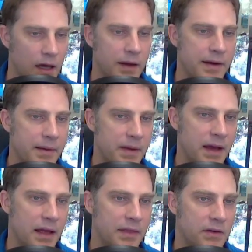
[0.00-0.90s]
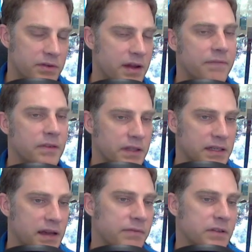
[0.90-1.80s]
they're
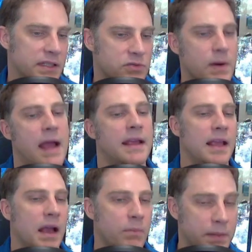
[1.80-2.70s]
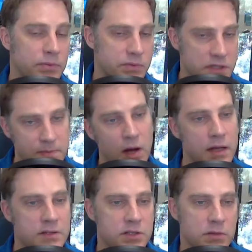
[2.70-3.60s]
definitely tracking how people
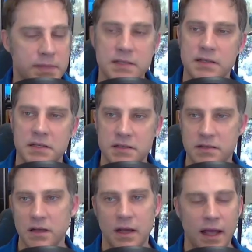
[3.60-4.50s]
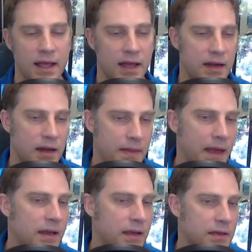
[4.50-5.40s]
respond to your business, and
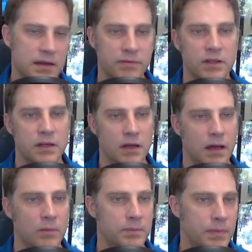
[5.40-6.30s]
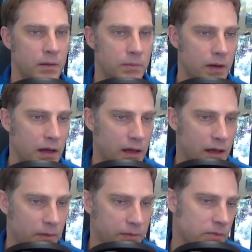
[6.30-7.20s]
that can definitely
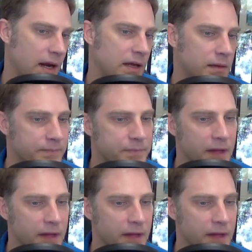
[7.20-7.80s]
help you rank,